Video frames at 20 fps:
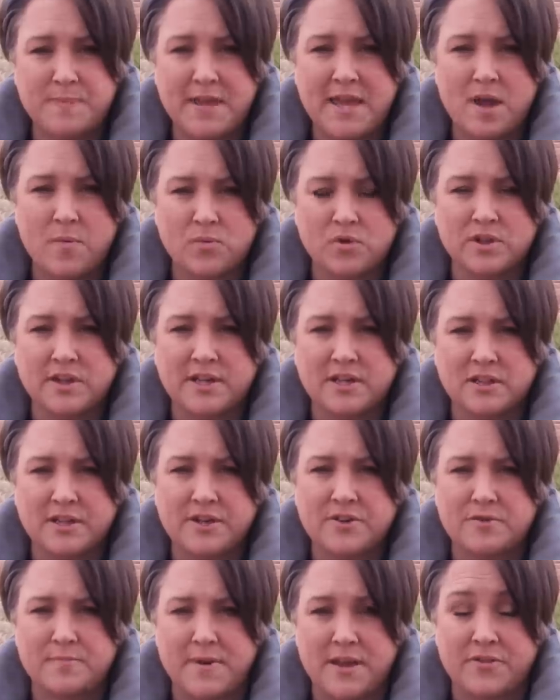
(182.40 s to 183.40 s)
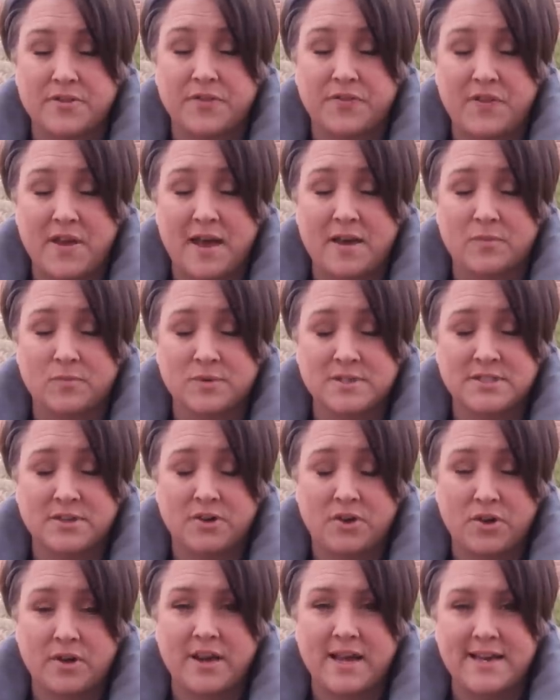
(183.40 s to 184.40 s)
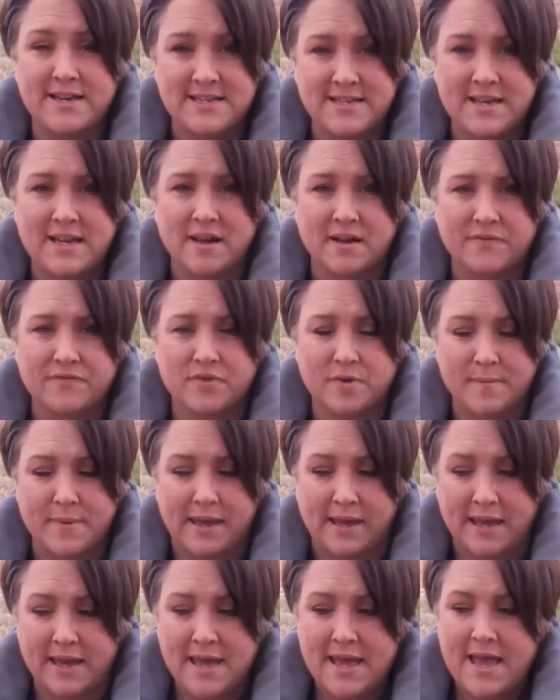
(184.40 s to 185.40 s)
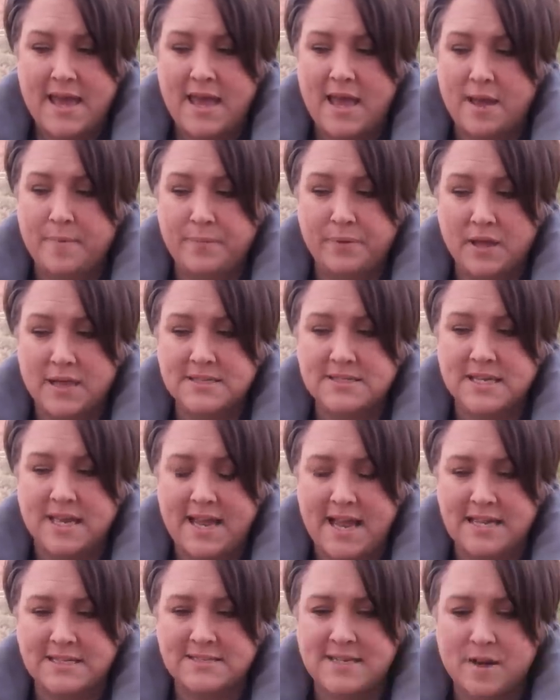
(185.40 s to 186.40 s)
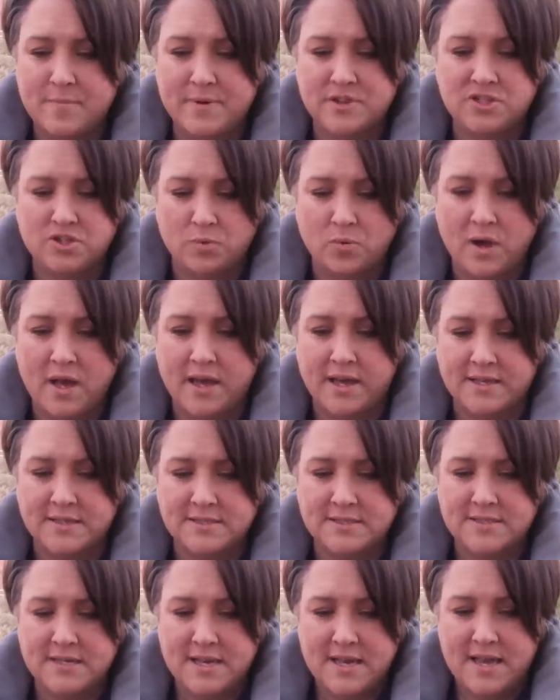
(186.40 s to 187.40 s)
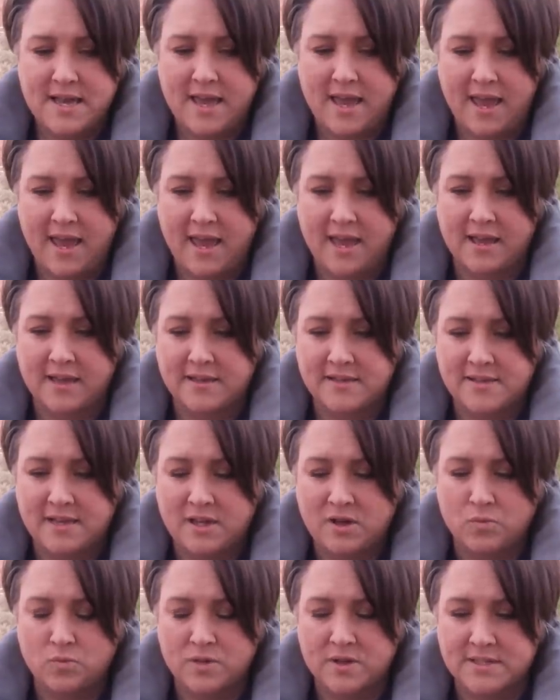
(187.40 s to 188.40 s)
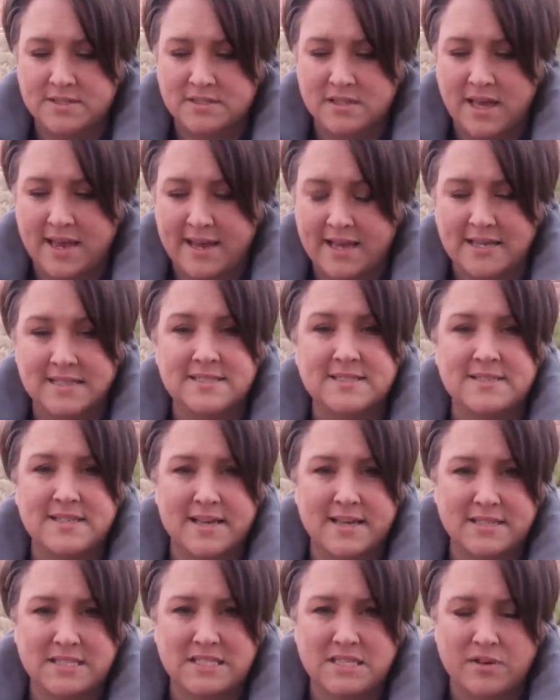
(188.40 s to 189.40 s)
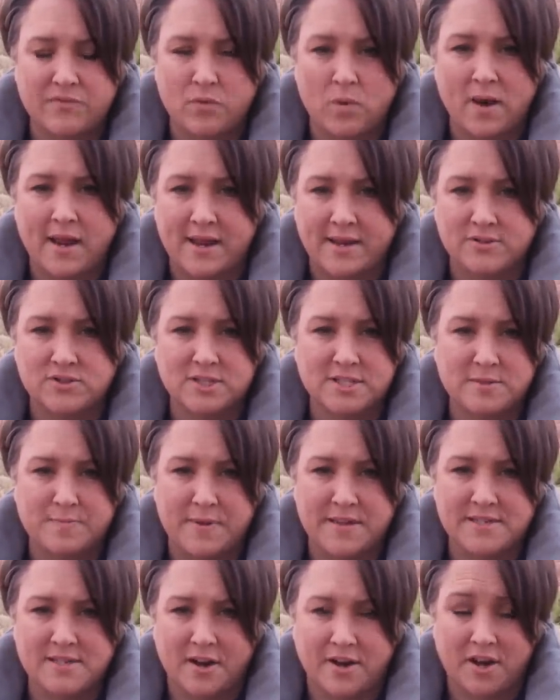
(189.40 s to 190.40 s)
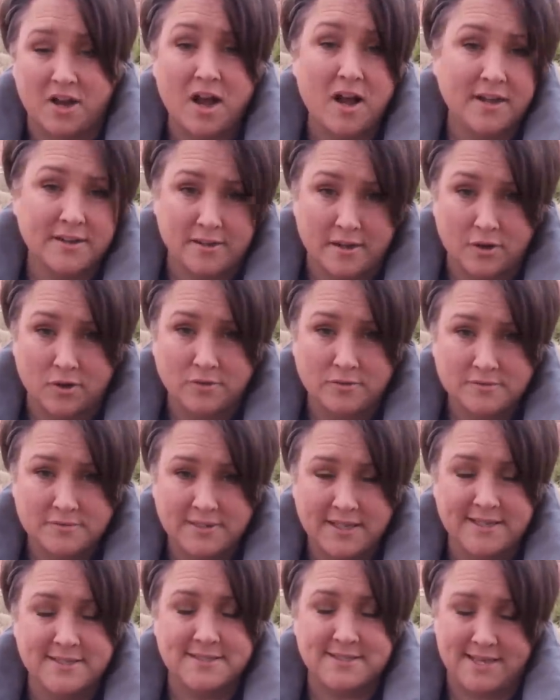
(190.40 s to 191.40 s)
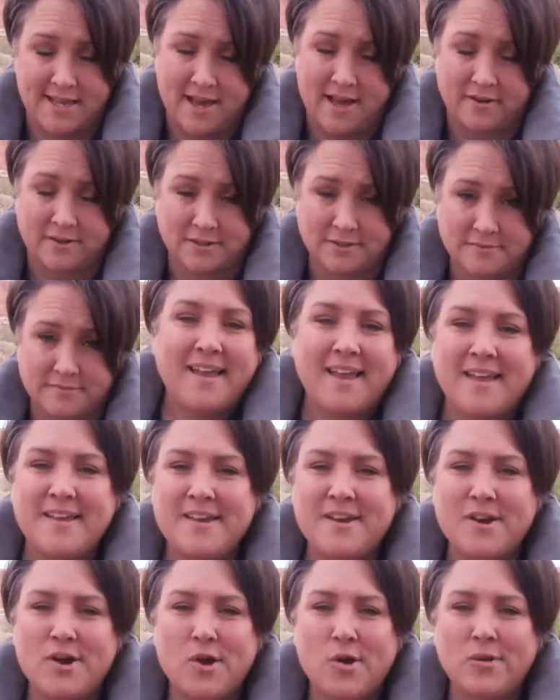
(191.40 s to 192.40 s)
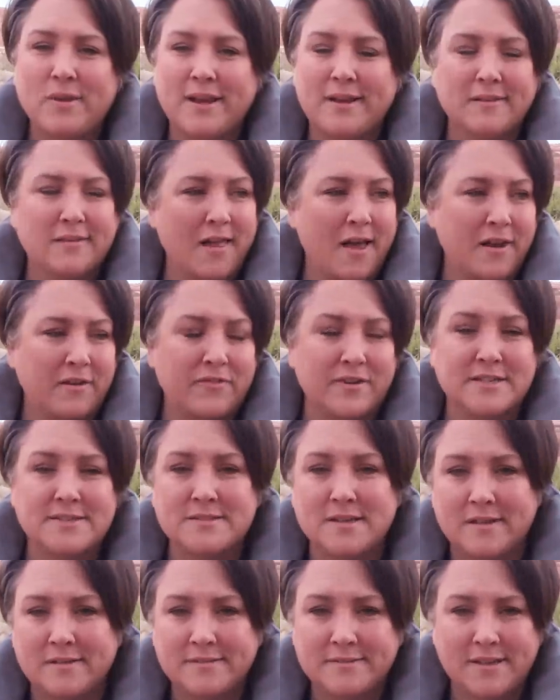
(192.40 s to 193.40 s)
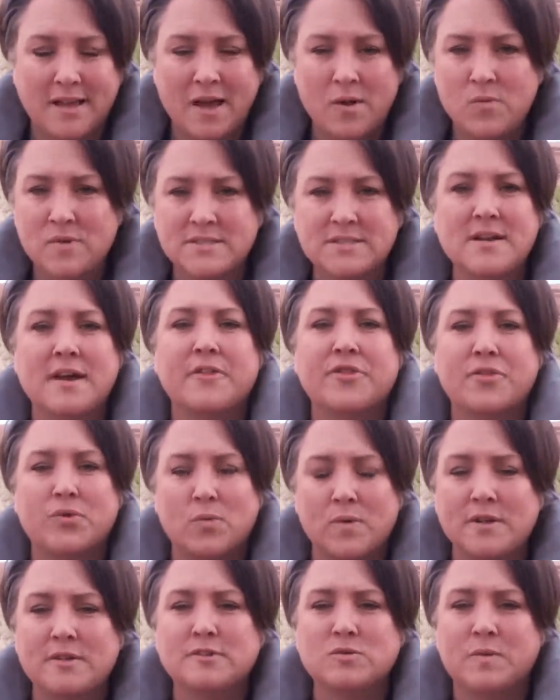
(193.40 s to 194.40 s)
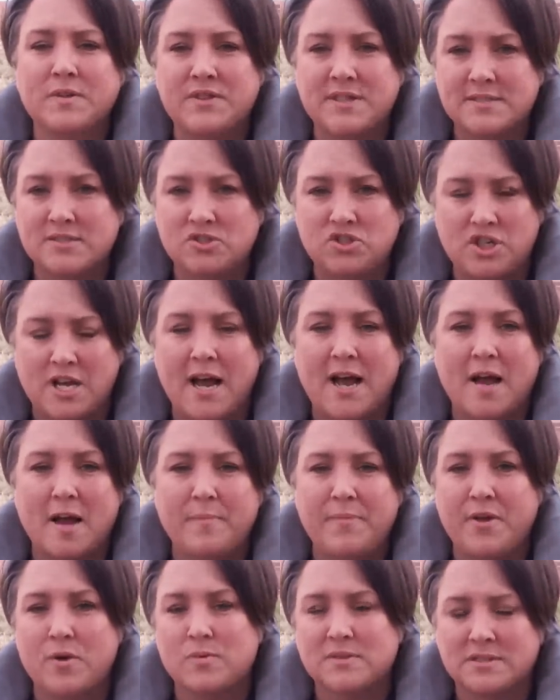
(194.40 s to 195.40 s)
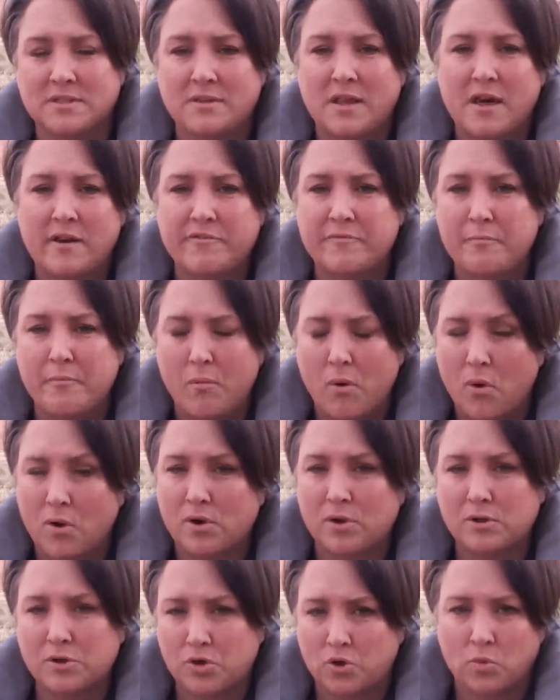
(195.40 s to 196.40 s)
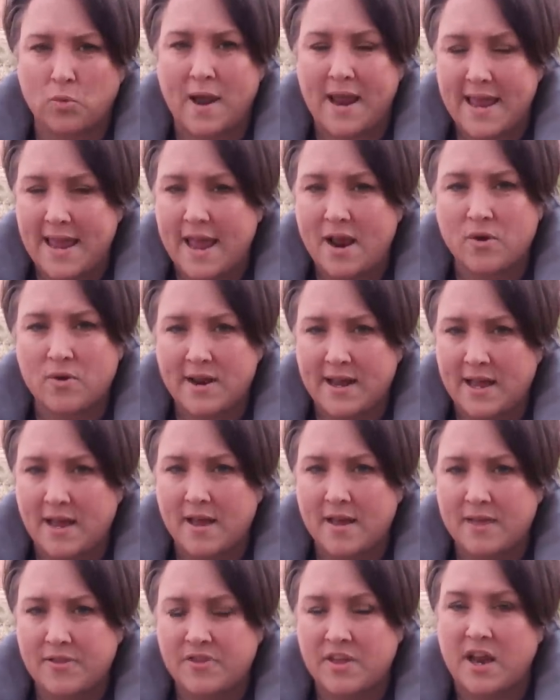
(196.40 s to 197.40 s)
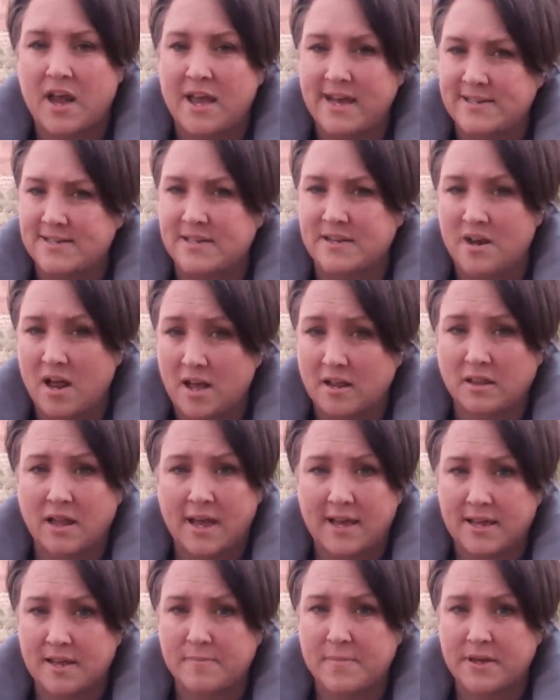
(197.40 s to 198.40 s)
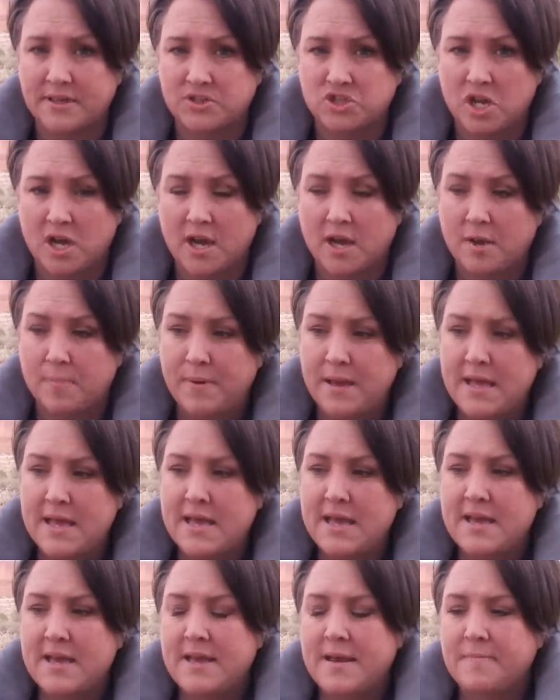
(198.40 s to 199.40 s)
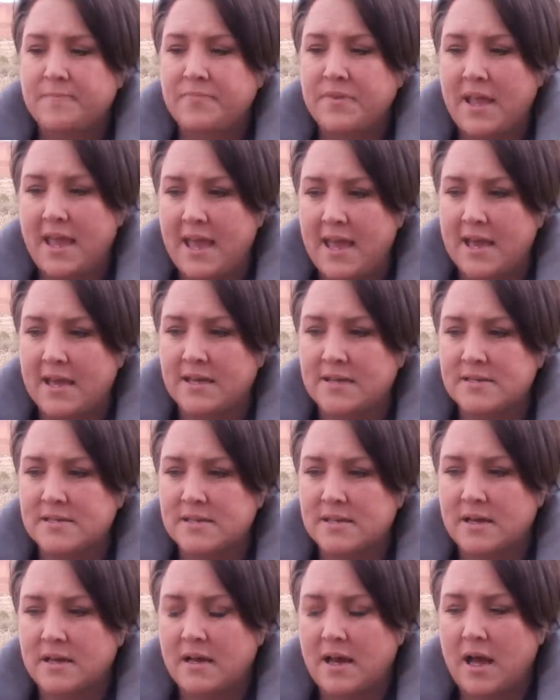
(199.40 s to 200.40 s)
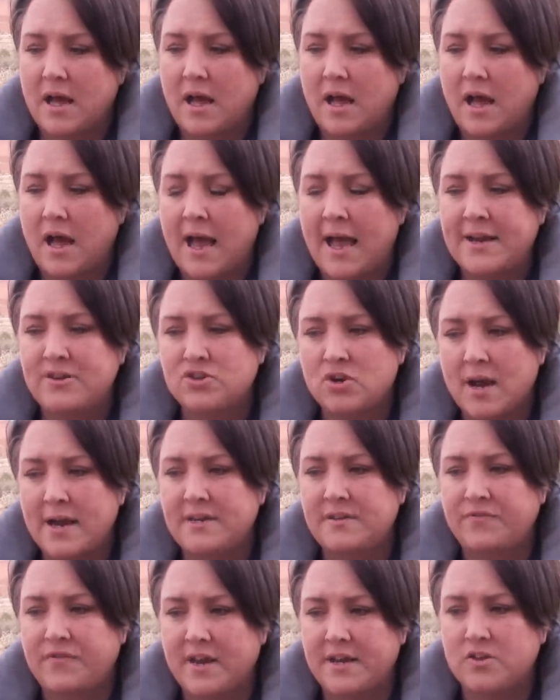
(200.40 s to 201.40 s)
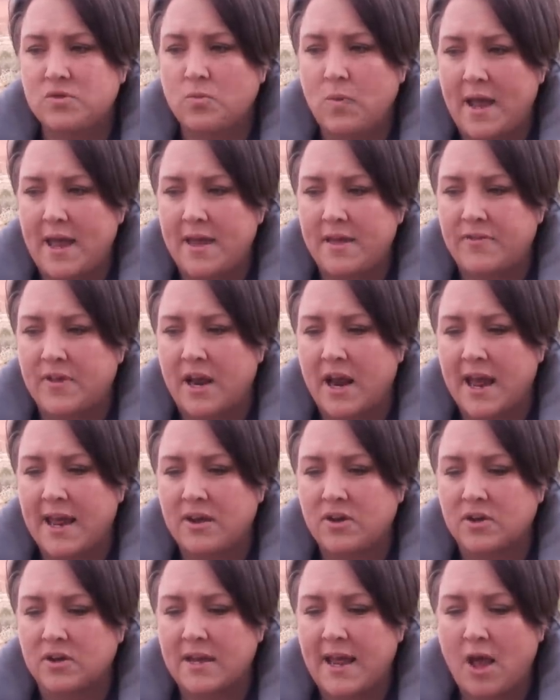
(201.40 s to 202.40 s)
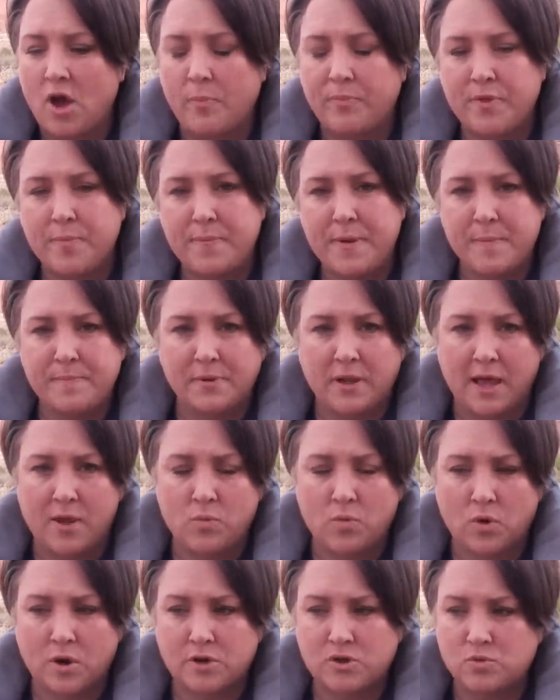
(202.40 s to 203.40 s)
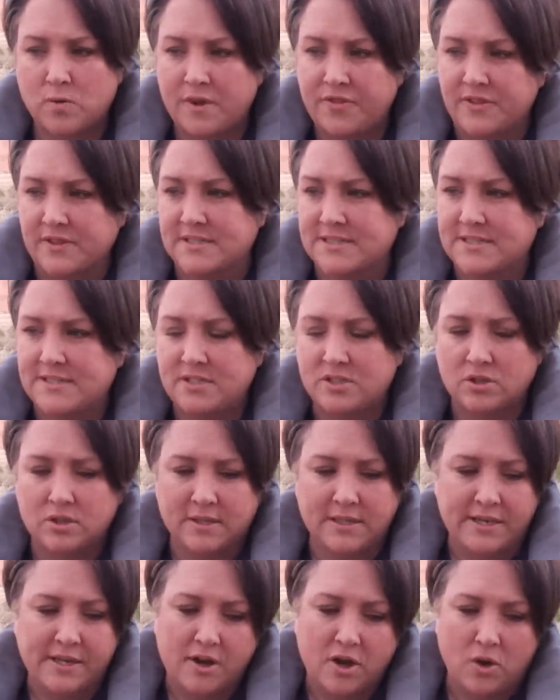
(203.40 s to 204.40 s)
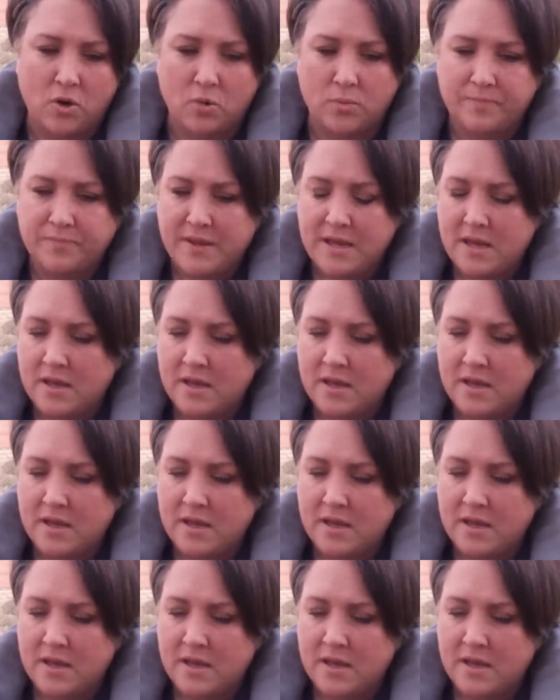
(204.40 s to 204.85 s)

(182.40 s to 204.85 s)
became really clear to me that that was a good idea for me. And plus, I asked how much it was, and it was like a sixth of what I had just spent on a condo in Seattle. And you know, like a lot of us, I was not thrilled with this job. There was a lot of moral gray area that I did not like in my job. And I tried to find a way that I could help the people I worked with and still, you know,